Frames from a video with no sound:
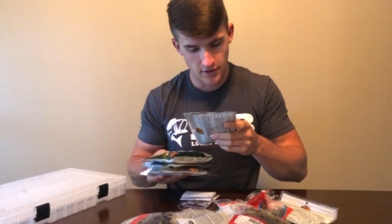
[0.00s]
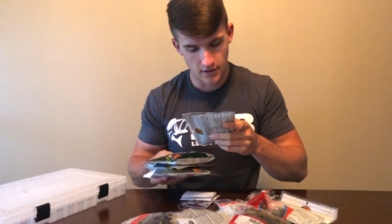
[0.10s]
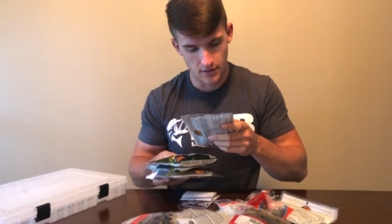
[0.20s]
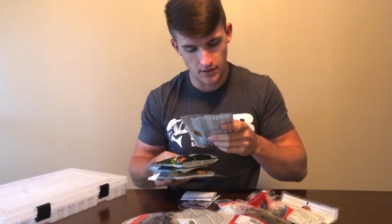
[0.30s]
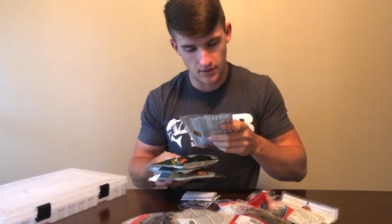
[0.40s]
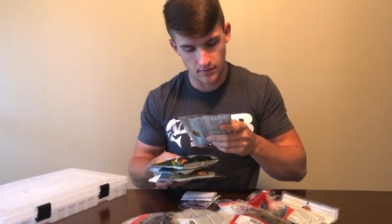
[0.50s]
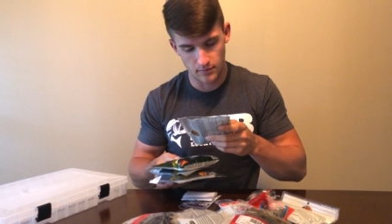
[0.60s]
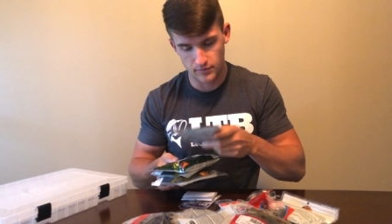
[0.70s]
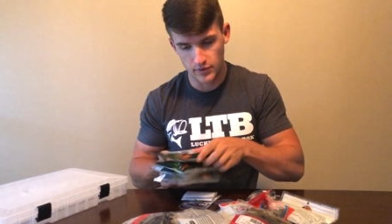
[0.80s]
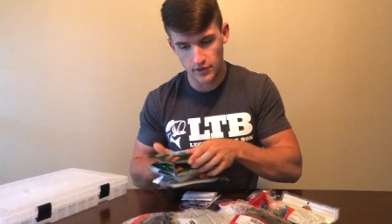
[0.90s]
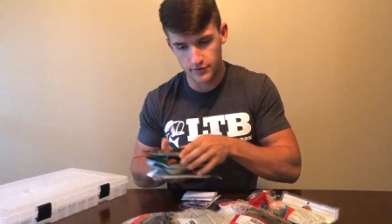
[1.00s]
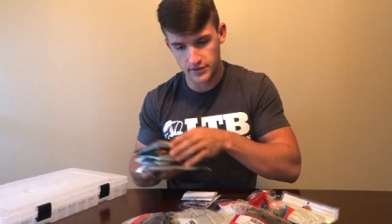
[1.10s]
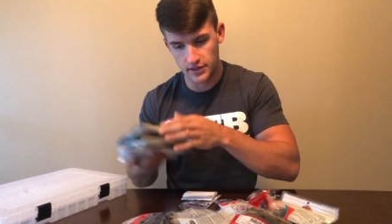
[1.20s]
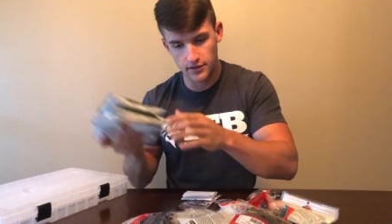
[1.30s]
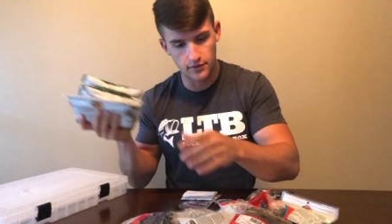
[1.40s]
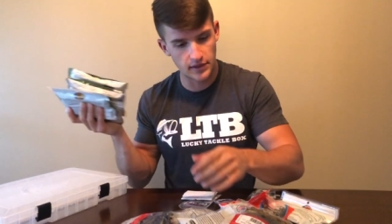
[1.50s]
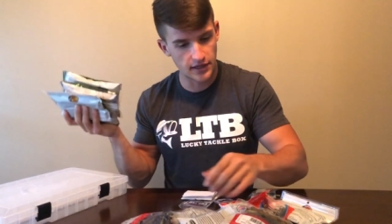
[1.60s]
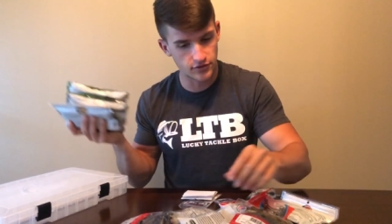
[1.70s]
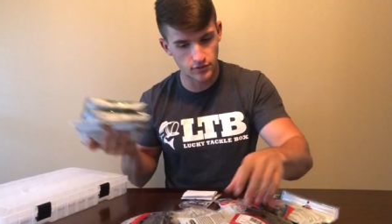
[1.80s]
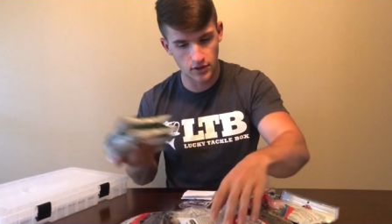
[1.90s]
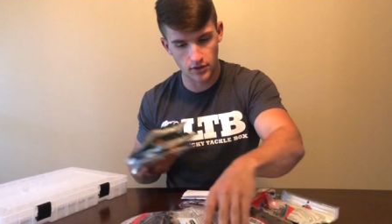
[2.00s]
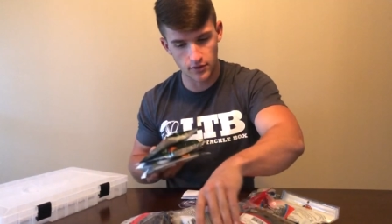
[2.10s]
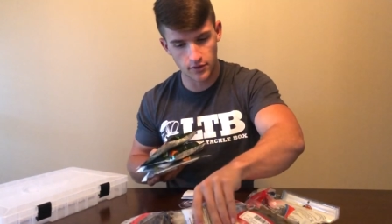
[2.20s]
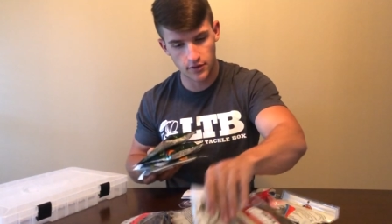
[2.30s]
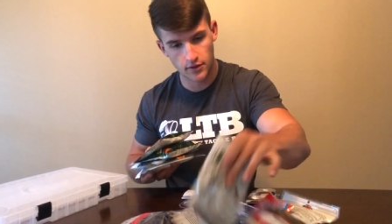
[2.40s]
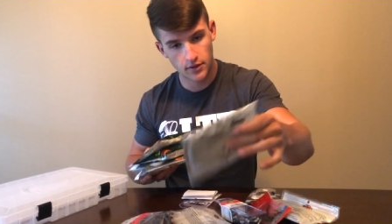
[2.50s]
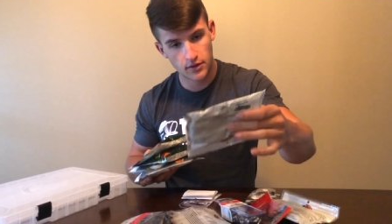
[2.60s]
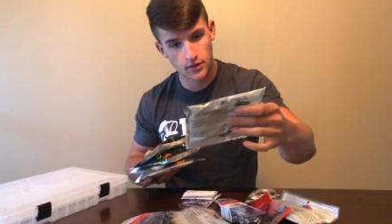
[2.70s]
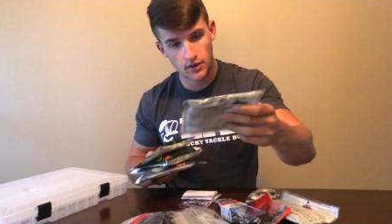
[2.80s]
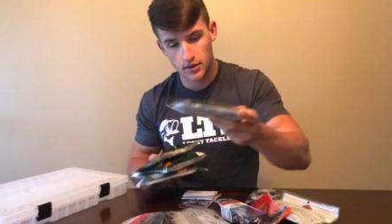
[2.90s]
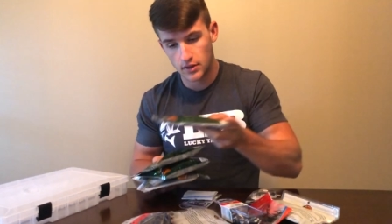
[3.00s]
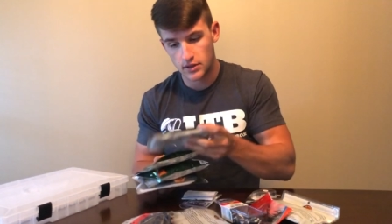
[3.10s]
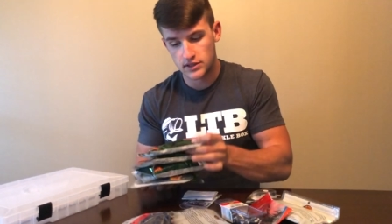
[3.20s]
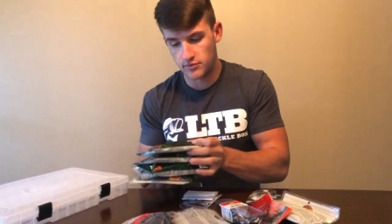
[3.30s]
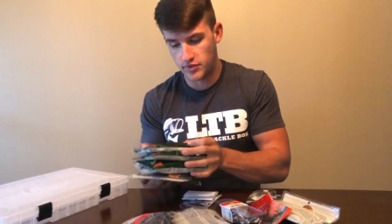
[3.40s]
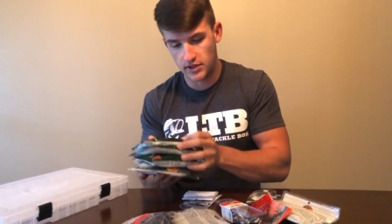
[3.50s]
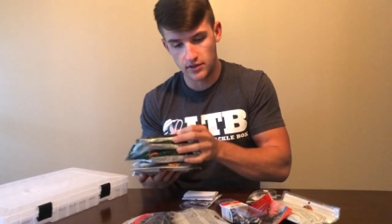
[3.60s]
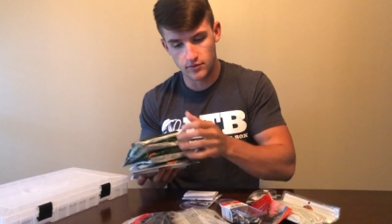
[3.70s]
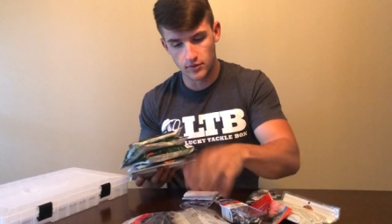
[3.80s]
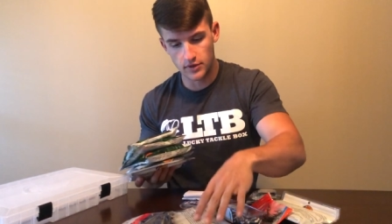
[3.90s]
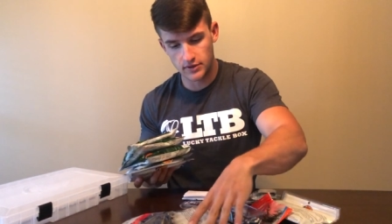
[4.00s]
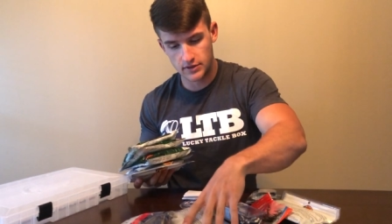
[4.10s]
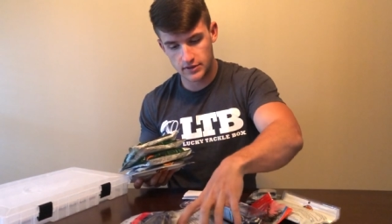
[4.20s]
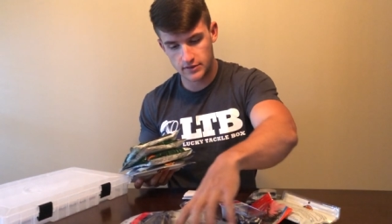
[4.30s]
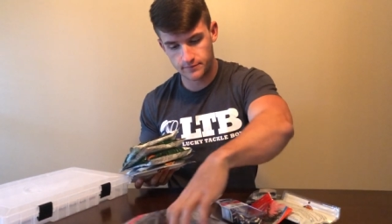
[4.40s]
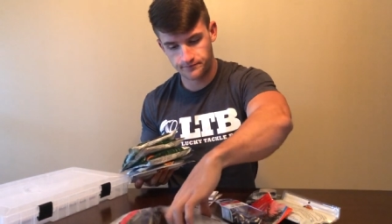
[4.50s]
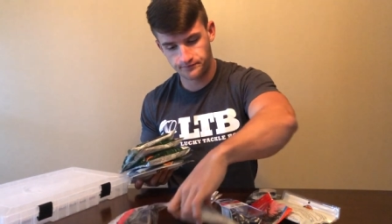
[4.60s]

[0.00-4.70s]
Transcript: Um, another Senko natural color, some pink ones,